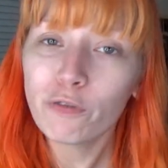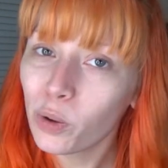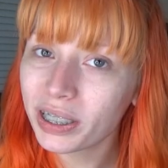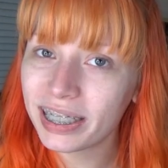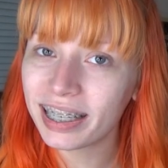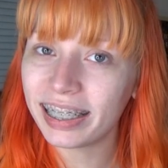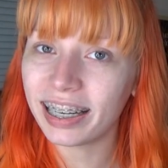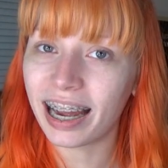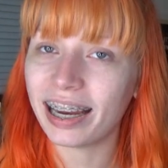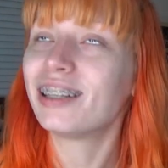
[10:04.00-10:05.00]

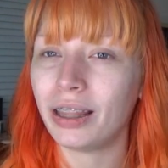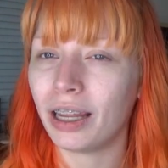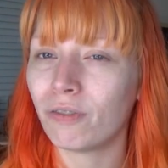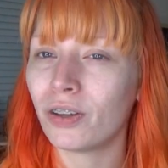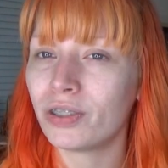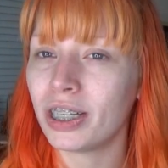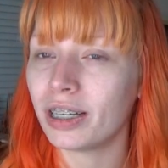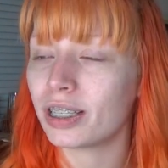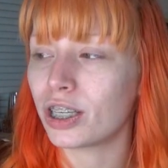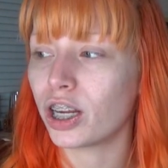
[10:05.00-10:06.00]
$14.99. I think
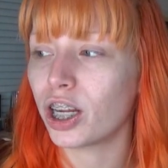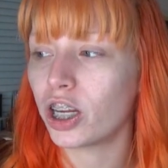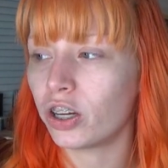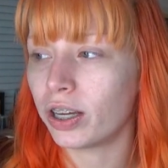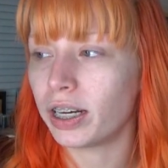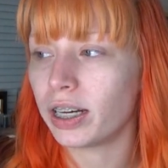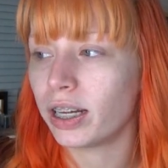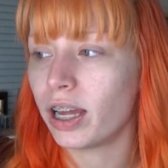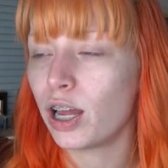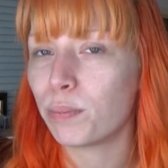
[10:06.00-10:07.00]
15 is a
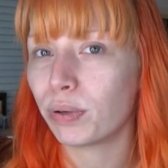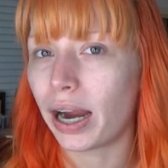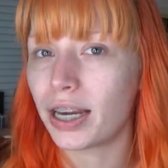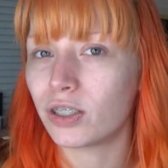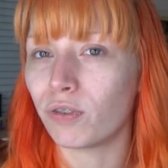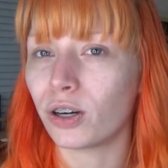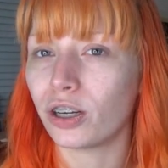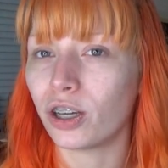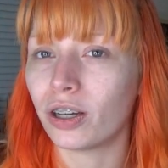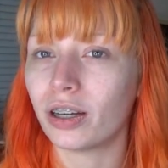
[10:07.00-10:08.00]
good price
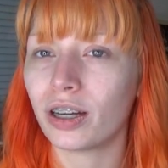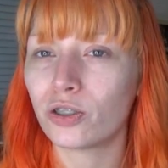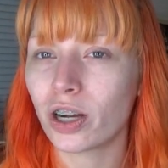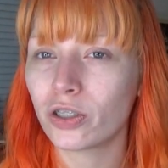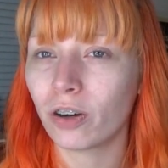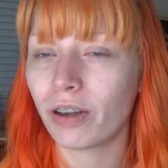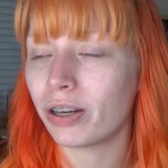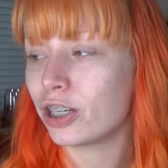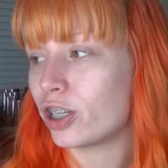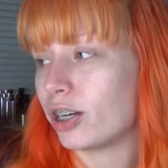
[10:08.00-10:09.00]
for a good drugstore
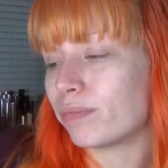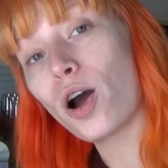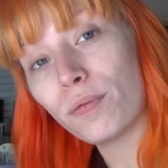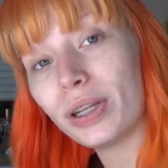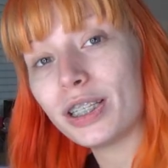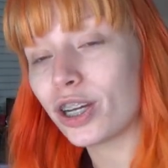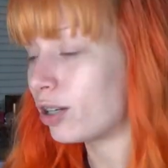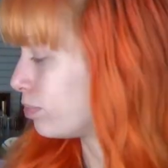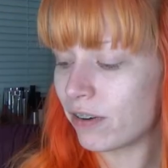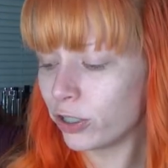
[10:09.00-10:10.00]
foundation. Hopefully it's
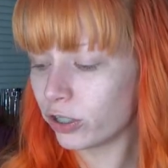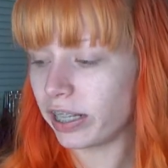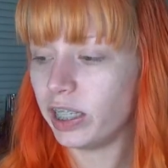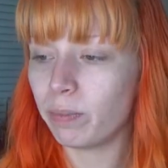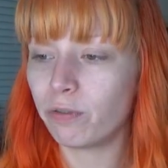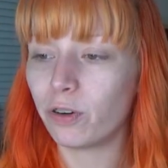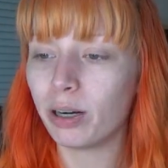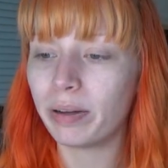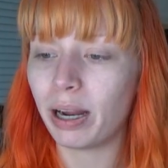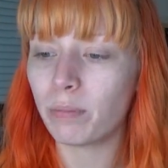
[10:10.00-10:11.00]
good. I've never tried these
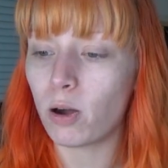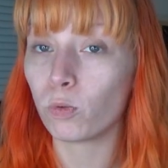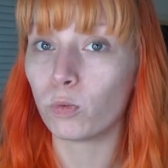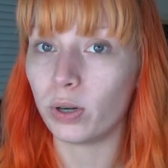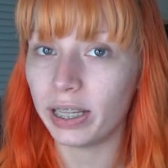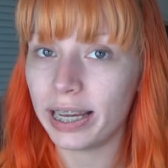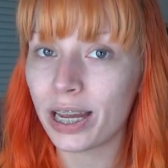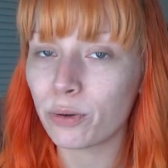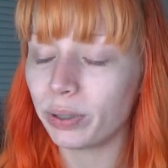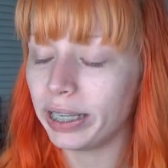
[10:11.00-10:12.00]
before, but I'm
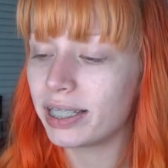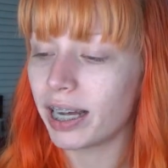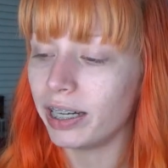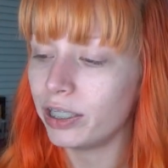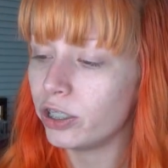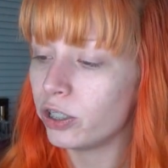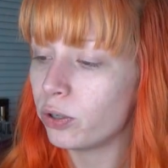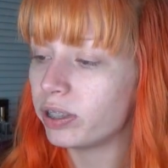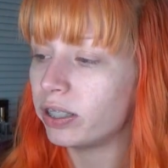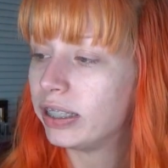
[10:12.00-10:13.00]
really, really excited
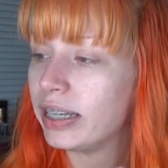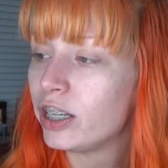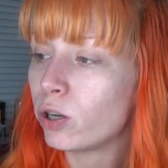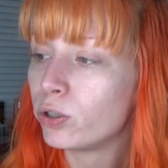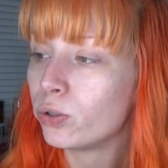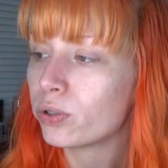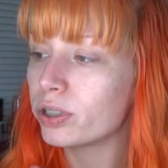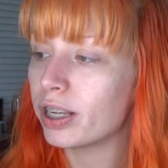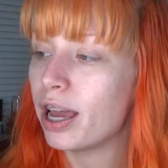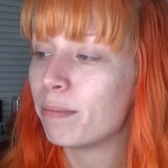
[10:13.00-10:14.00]
to. They're the Eco
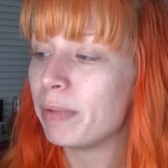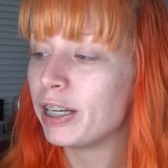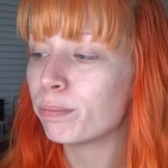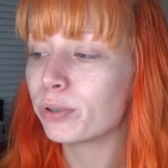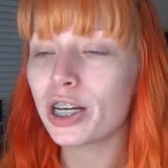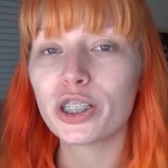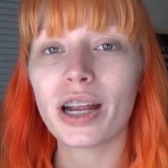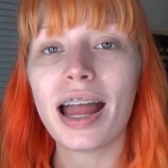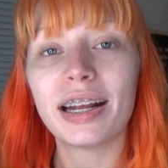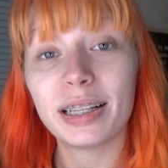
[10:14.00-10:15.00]
Tools Makeup
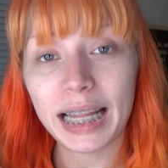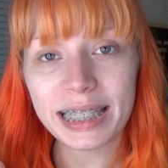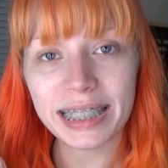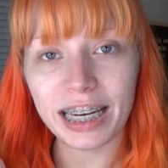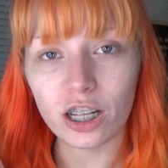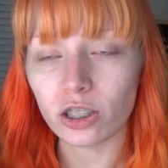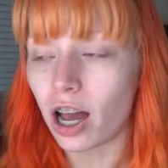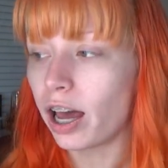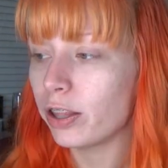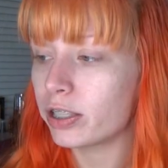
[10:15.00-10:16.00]
Brush Cleansing
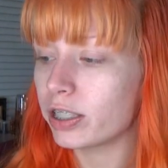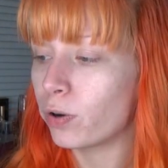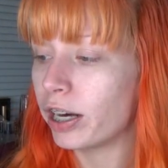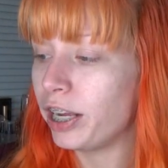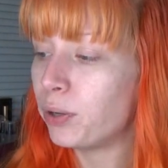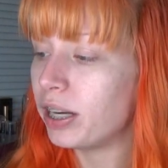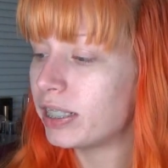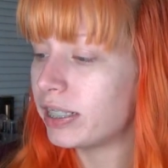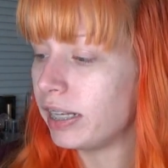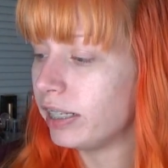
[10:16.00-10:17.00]
Cloths for a
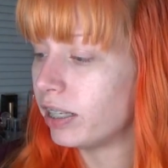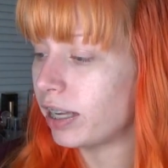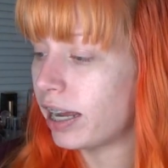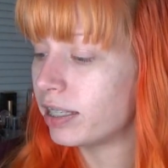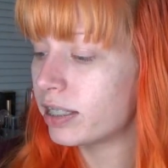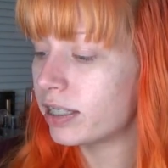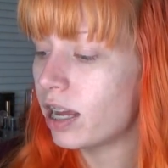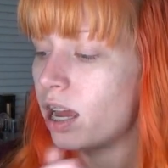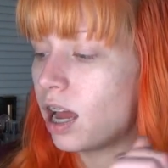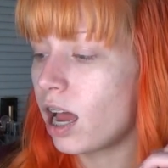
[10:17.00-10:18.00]
quick daily
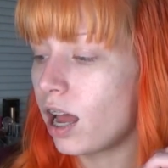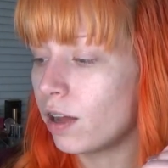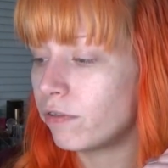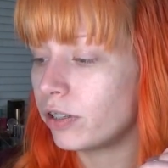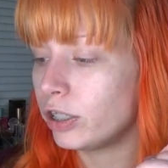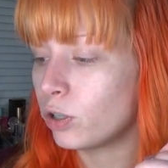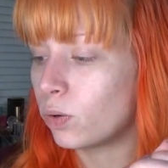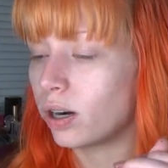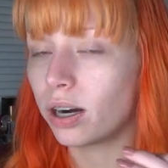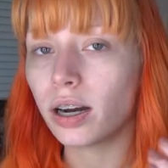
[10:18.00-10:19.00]
cleanse of
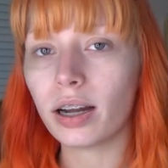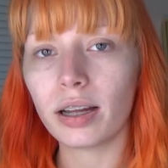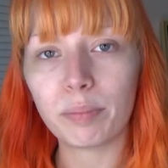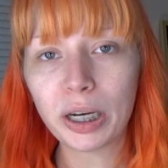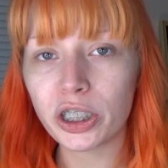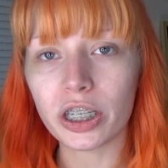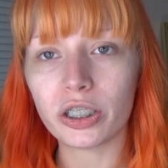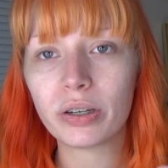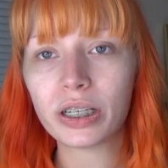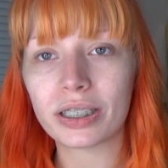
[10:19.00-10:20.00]
your
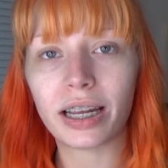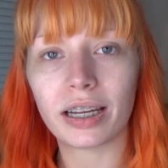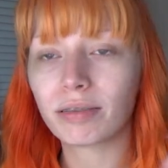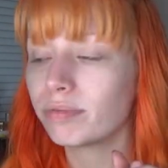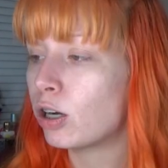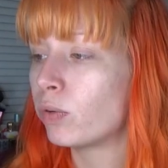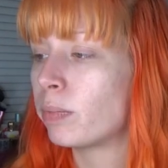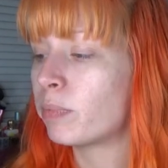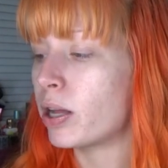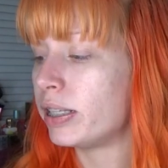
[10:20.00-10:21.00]
brushes. You can just like
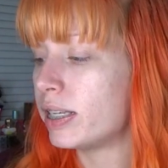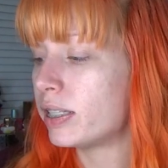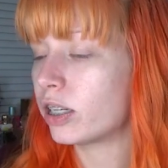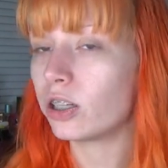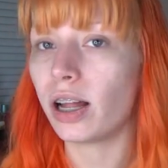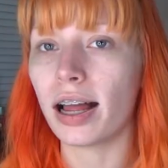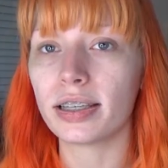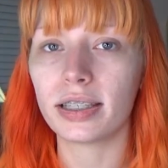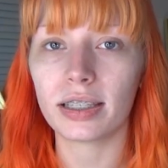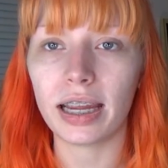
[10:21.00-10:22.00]
rub them on these
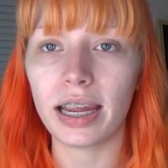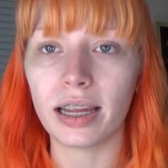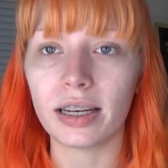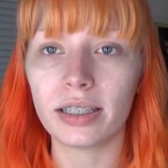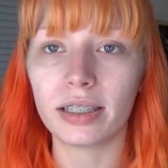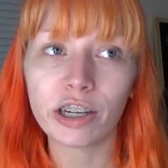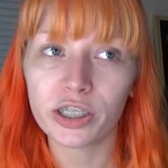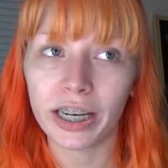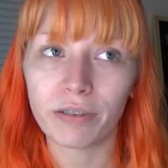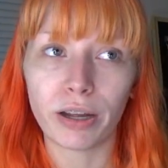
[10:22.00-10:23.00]
cloths, and I
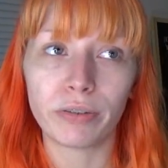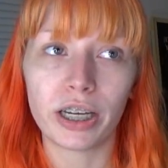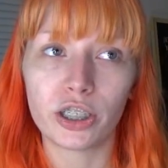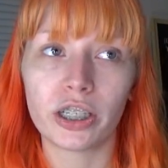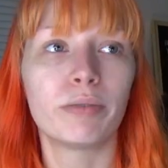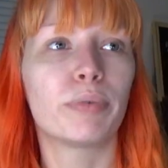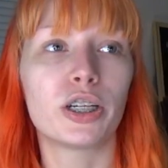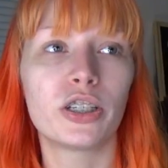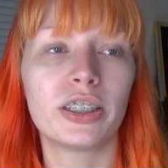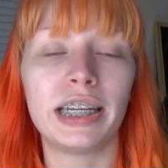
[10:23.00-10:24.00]
understand foundation
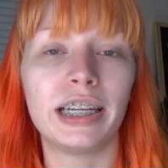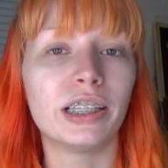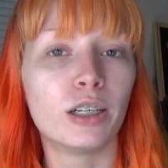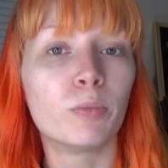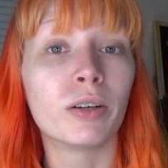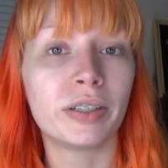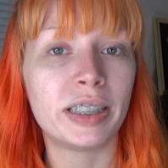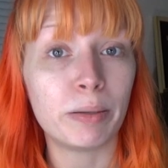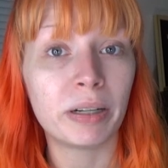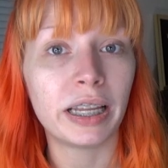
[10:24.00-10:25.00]
brushes needing a little more of
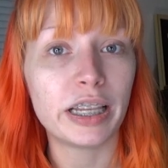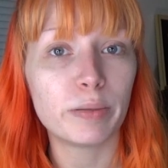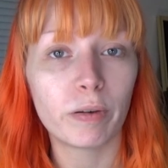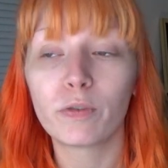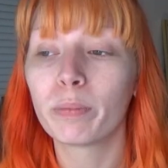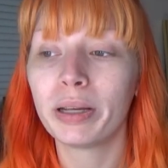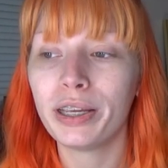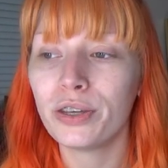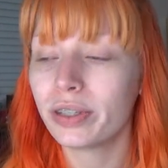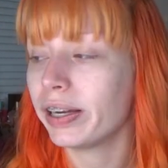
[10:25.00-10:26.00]
a deep cleanse before
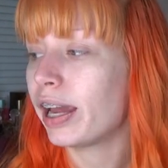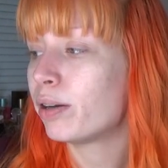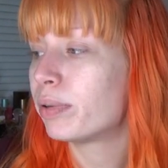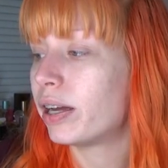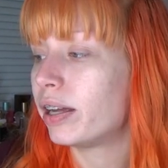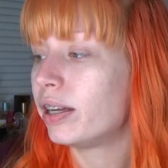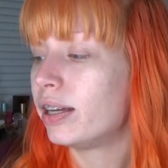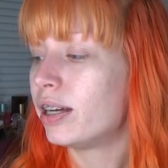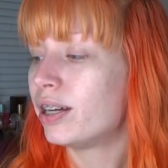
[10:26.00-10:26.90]
being used again, but